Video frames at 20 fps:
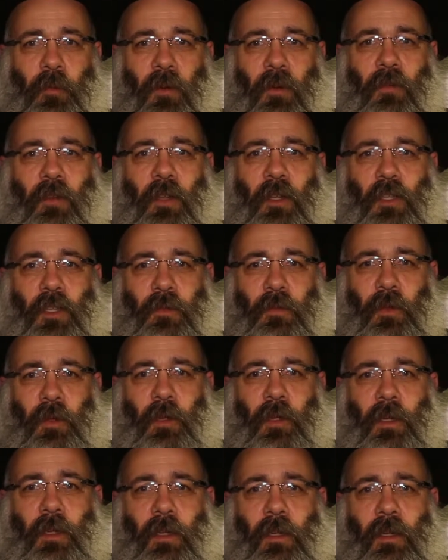privilege of
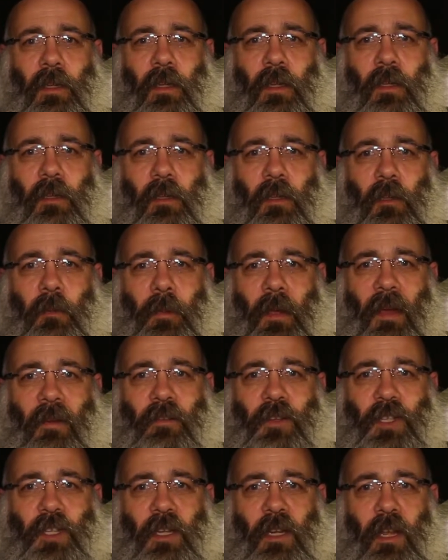learning the
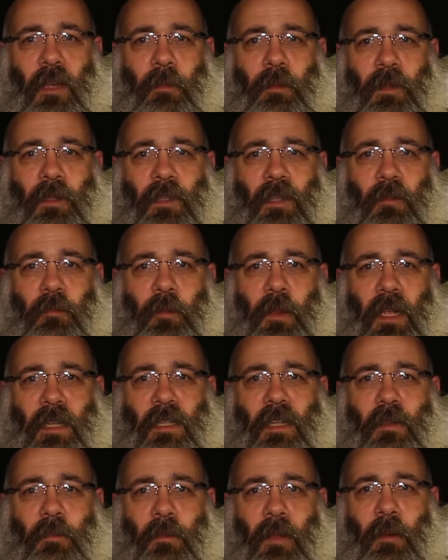Lubavitch Rebbe's of
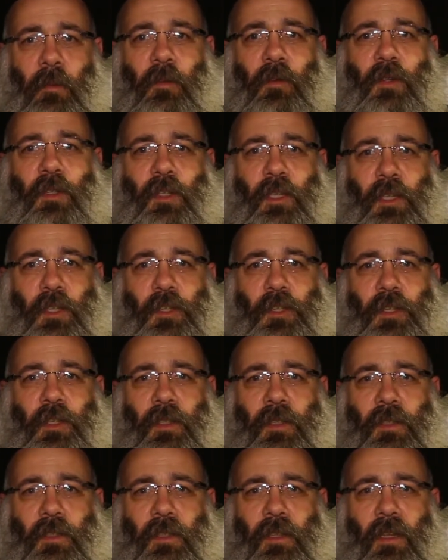Blessed Memory's
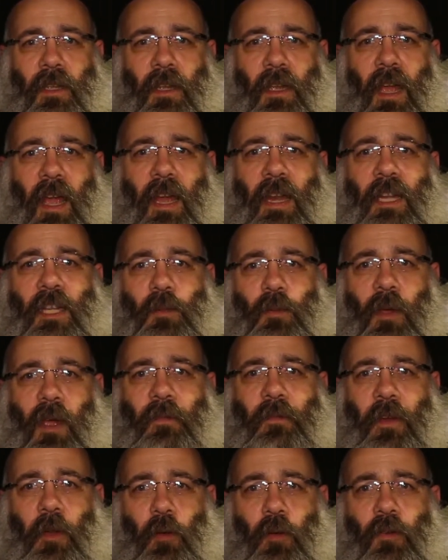teachings, and his
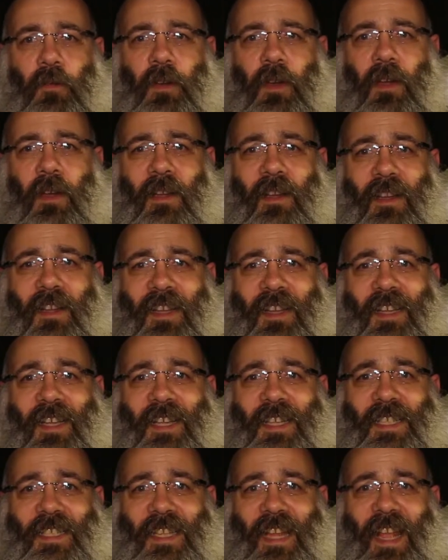wife Ahuva,
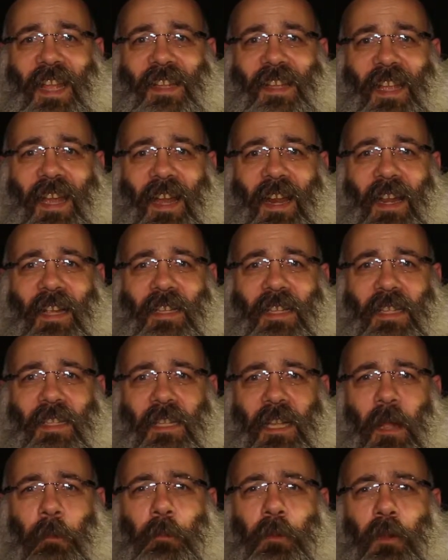stand out as
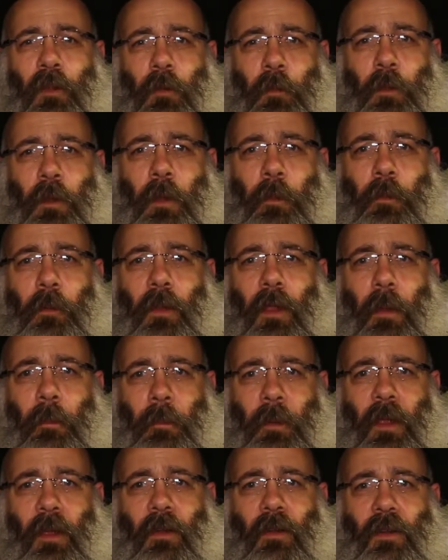exemplary people
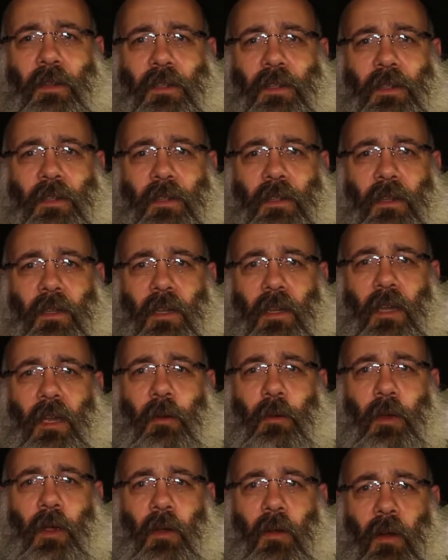and parents.
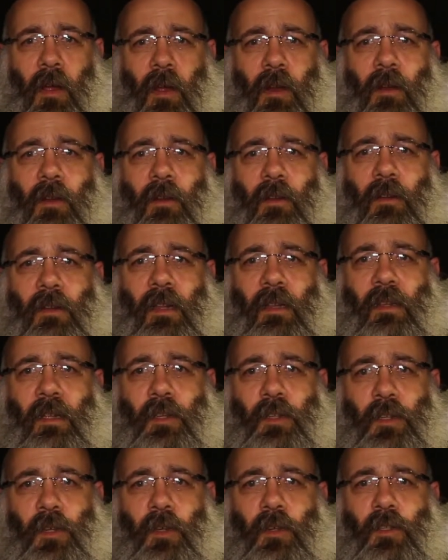We are honored that
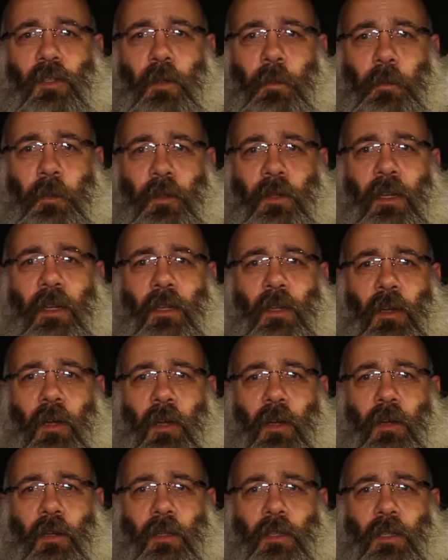they chose to put their
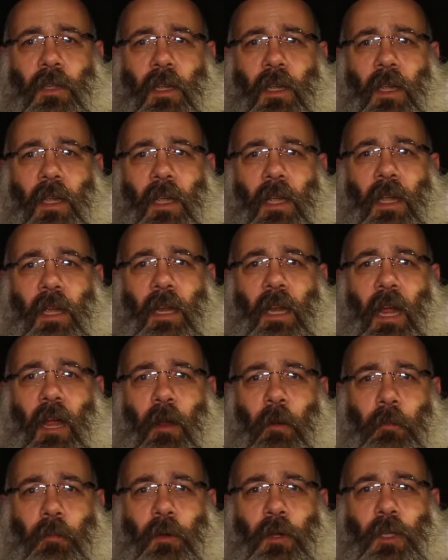daughters in
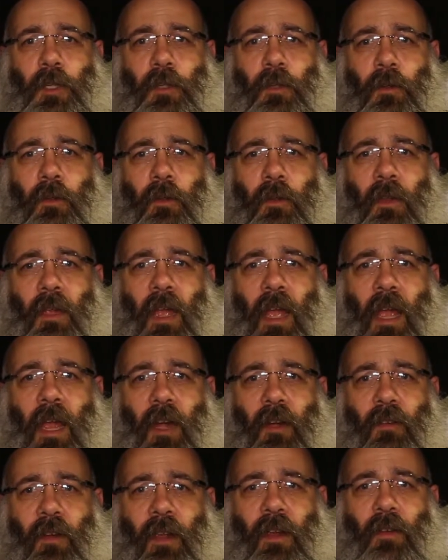our preschool
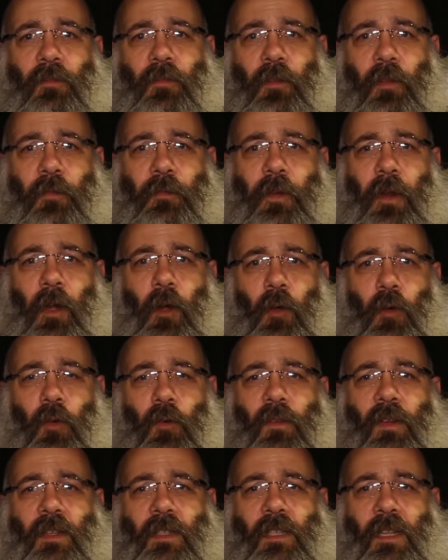and grateful for
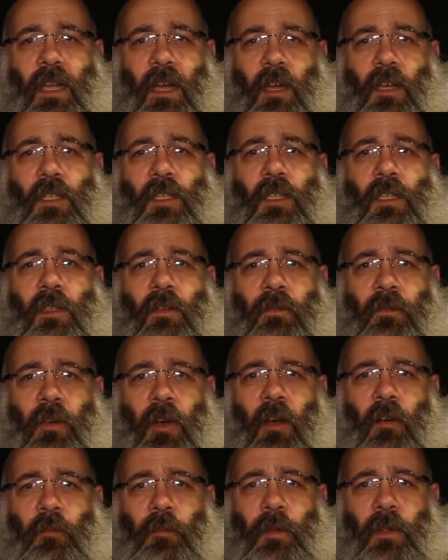Ahuva's constant
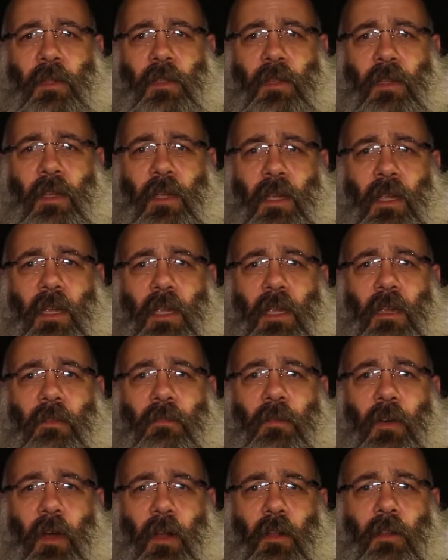involvement
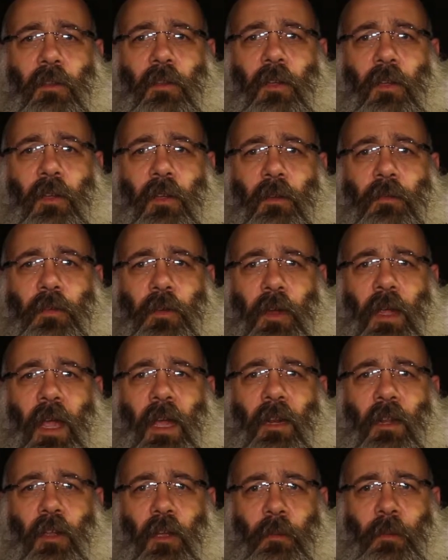in volunteering for
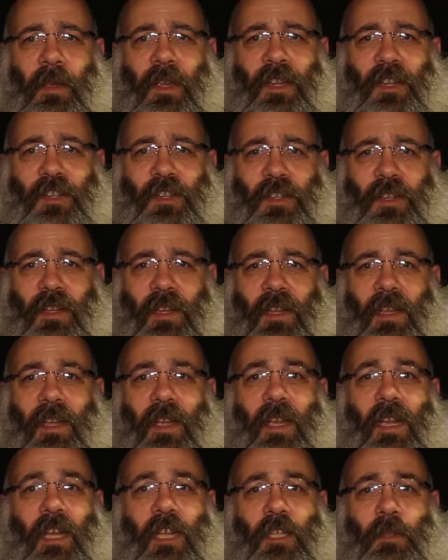Gan Chamesh.
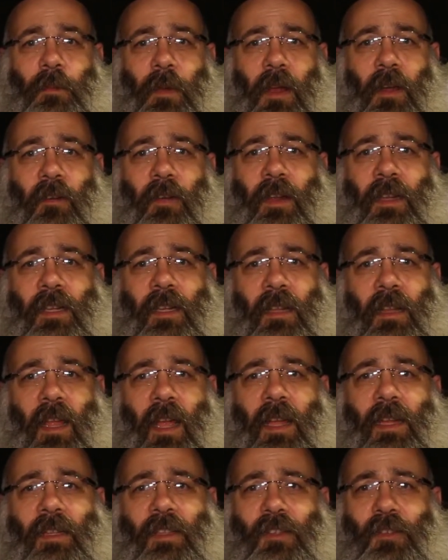It's my great
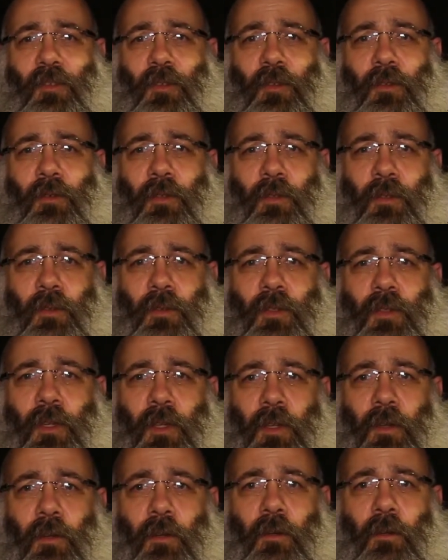delight to introduce
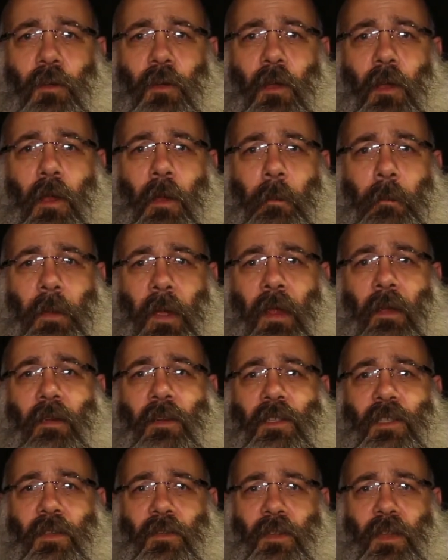to you
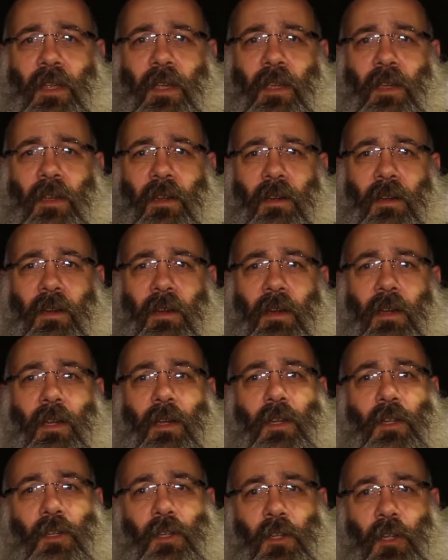Parents of the Year,
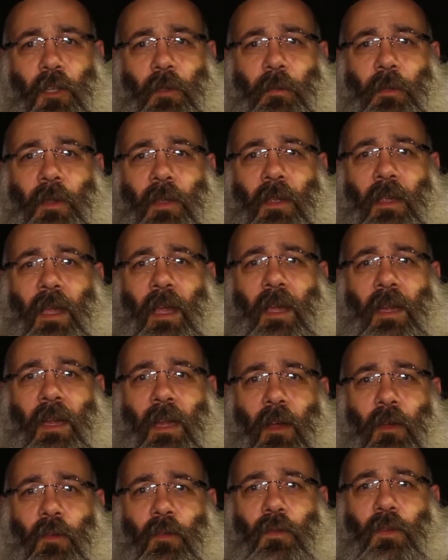Shloimi
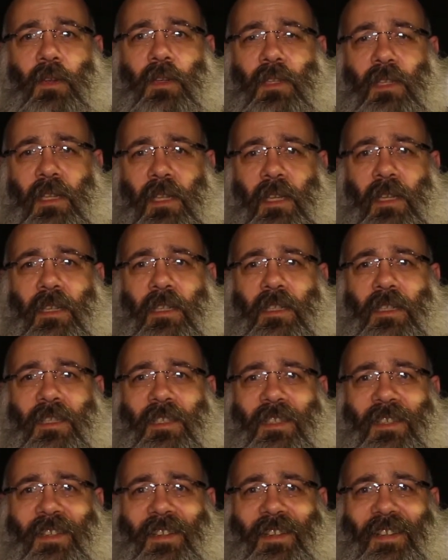and Ahuva
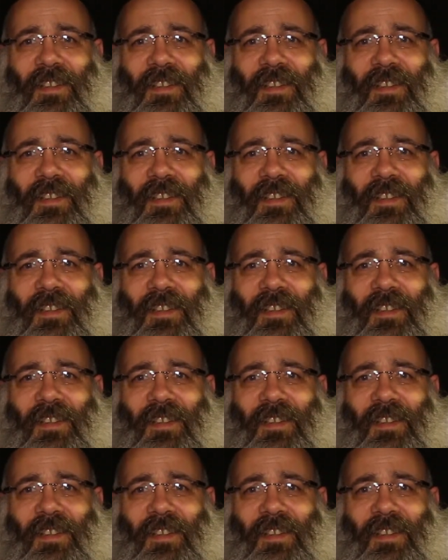Slatus.